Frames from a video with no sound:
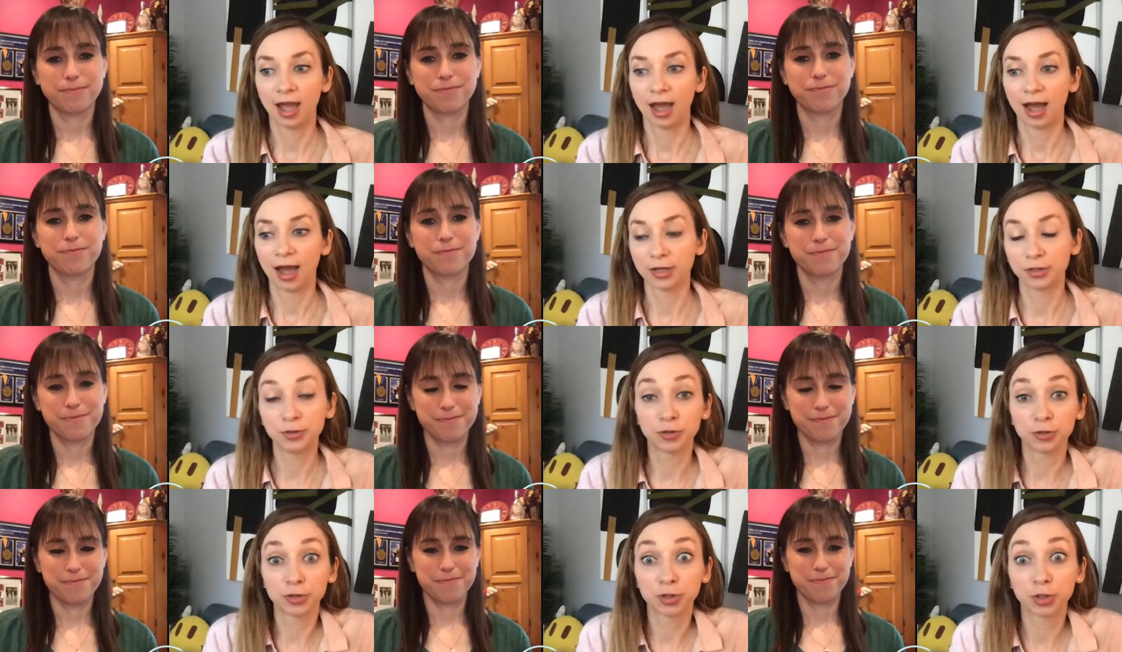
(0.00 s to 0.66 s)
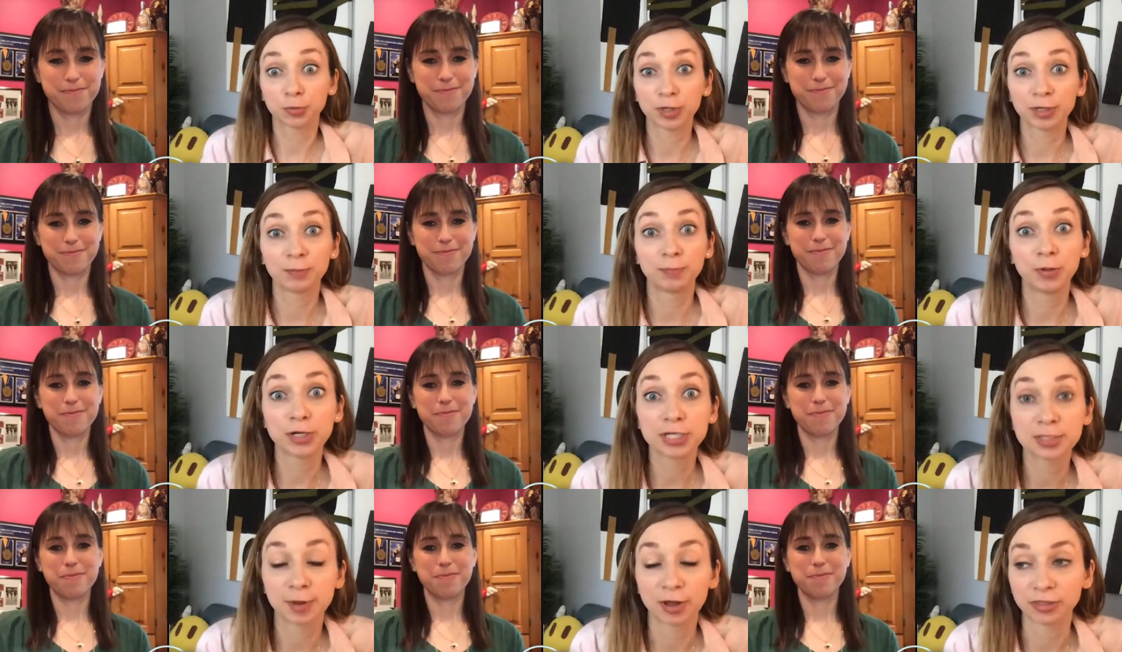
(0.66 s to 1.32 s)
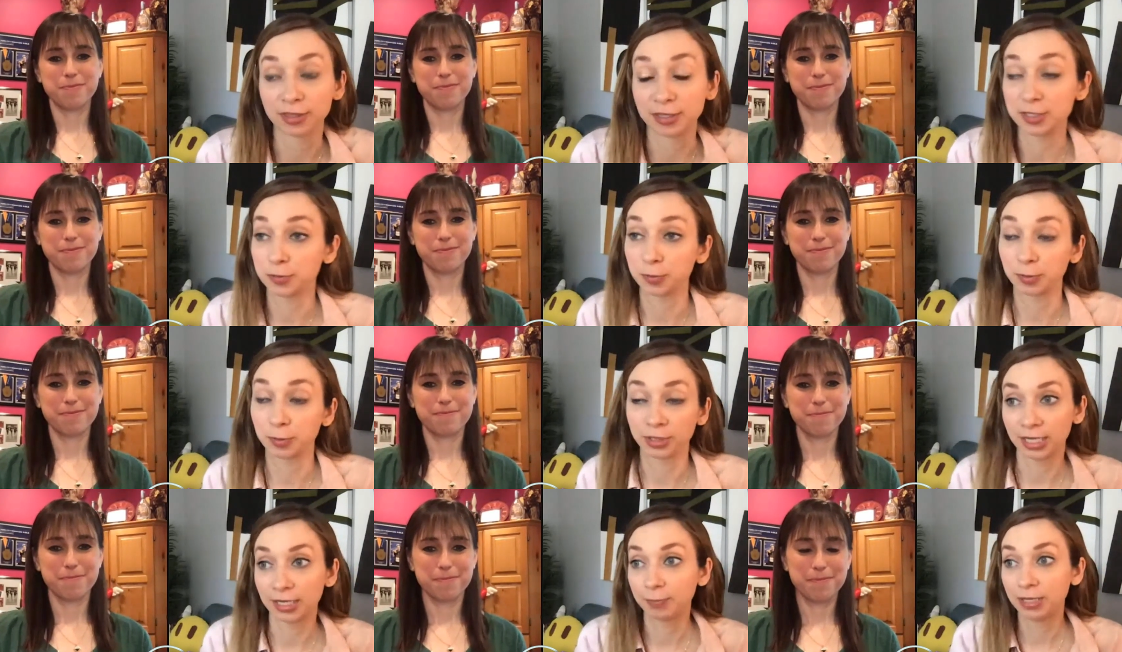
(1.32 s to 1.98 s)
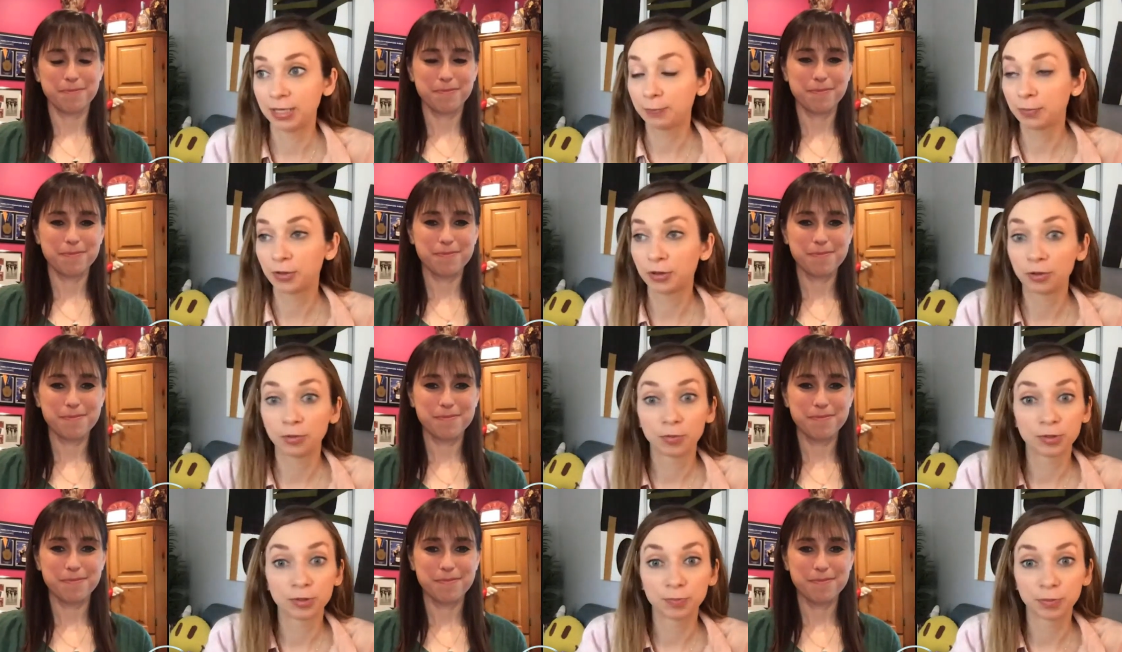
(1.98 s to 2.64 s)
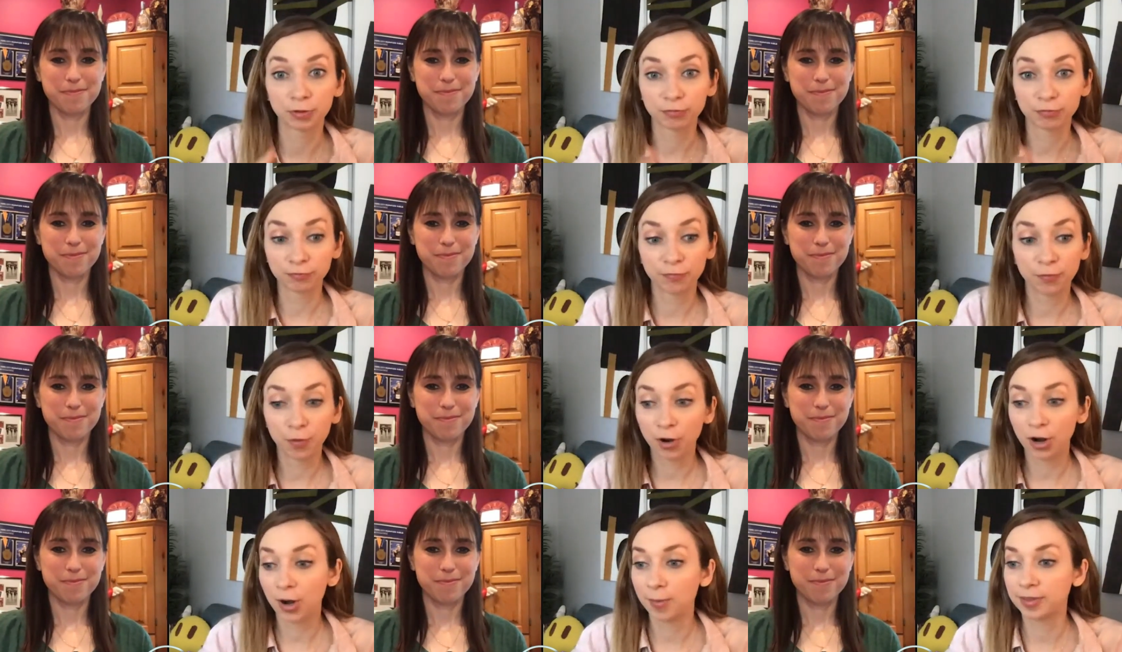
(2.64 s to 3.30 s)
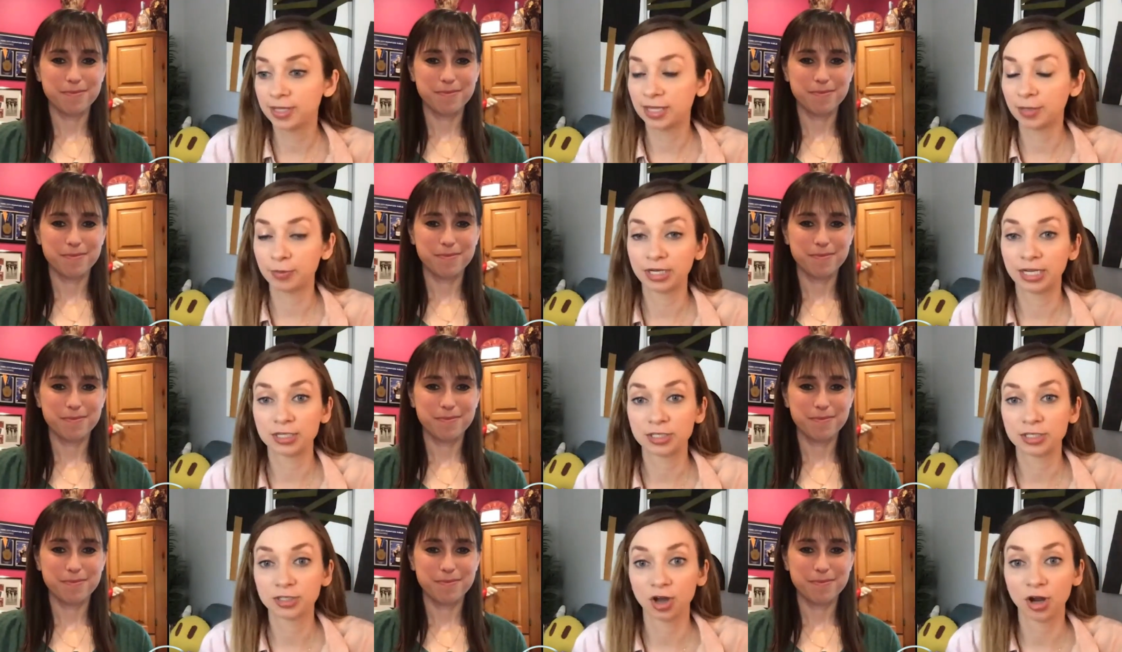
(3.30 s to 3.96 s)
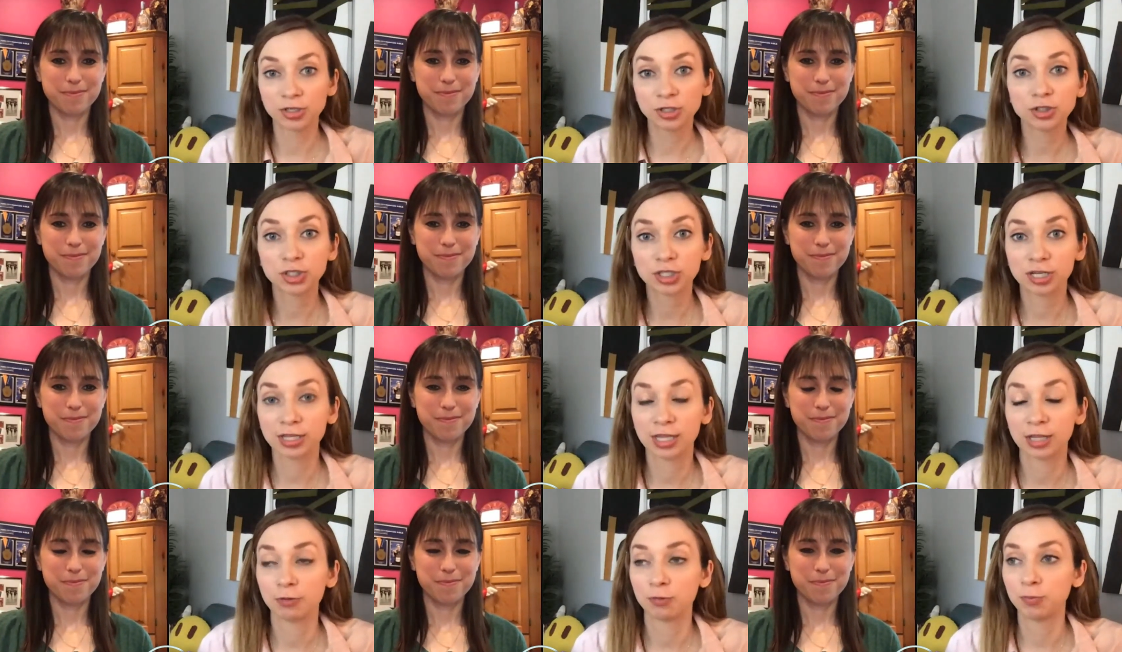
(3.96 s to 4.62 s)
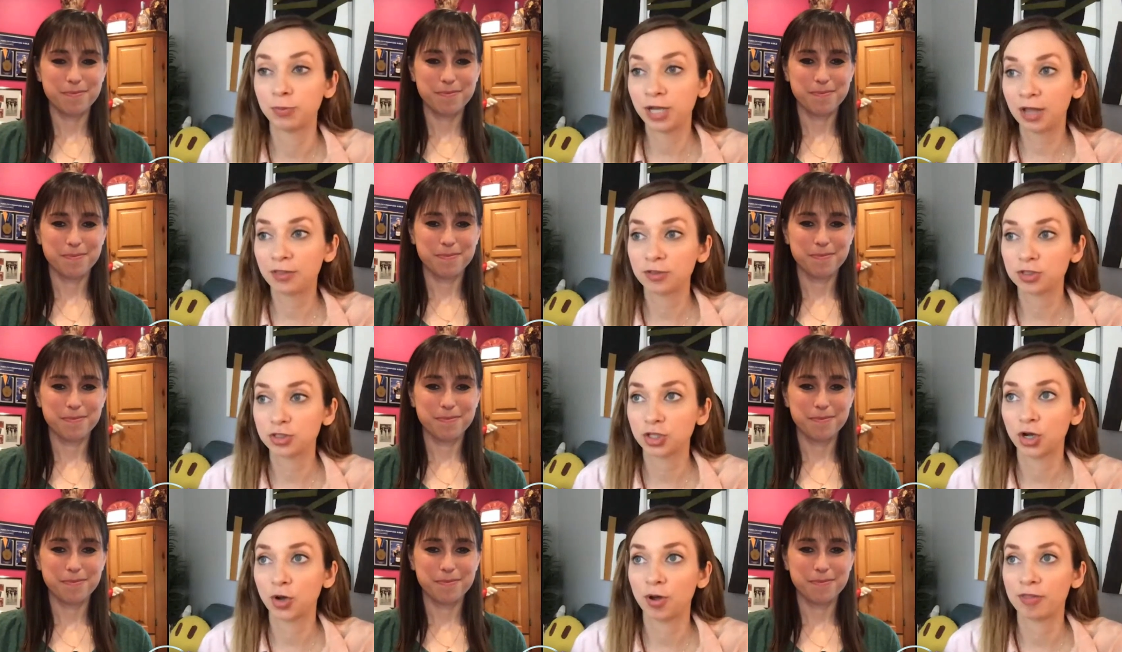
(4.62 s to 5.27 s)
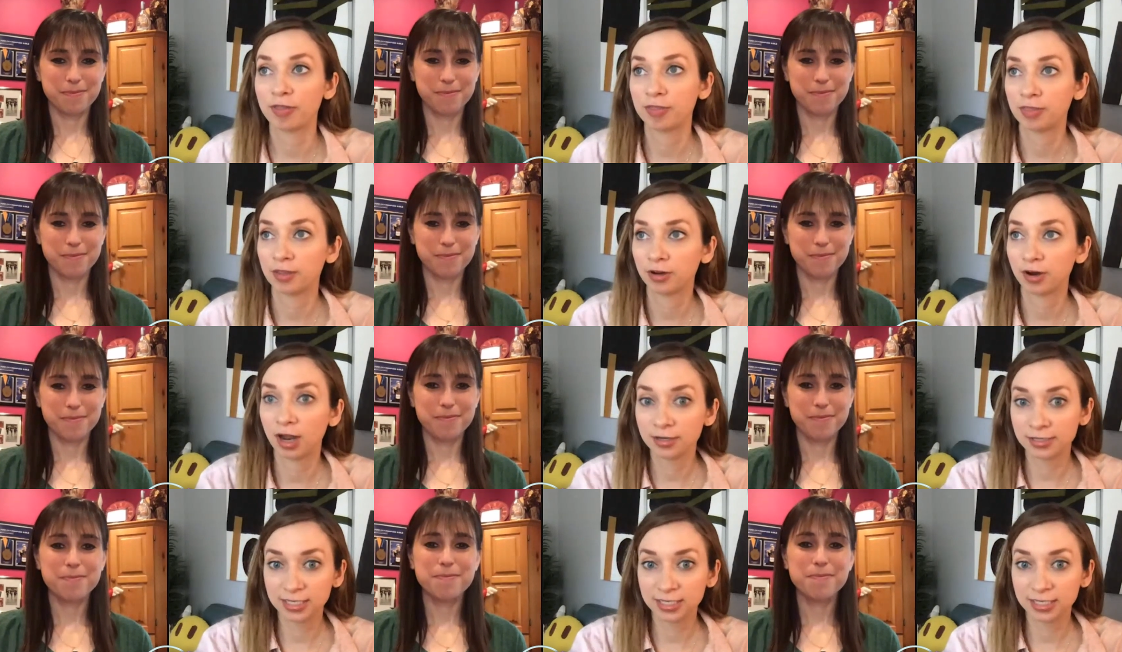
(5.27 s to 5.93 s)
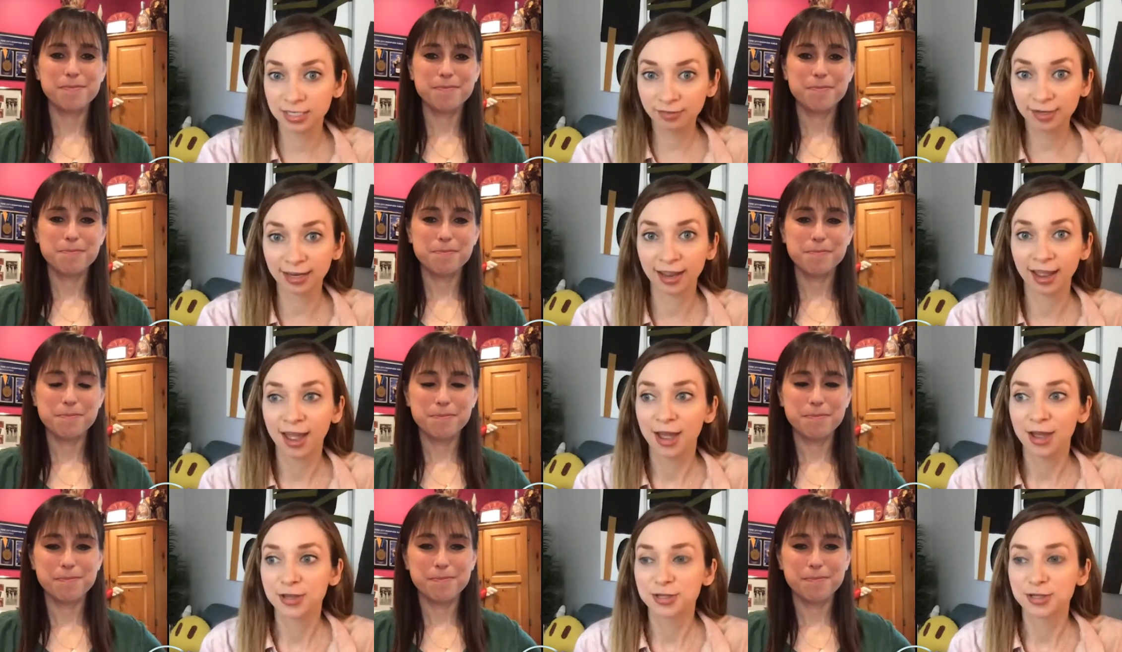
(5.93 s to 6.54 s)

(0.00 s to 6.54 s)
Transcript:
Speaker 1: uh, you know, you could read books about this where like people would perform and then they would get to audition and they would be on the show and then they're on TV.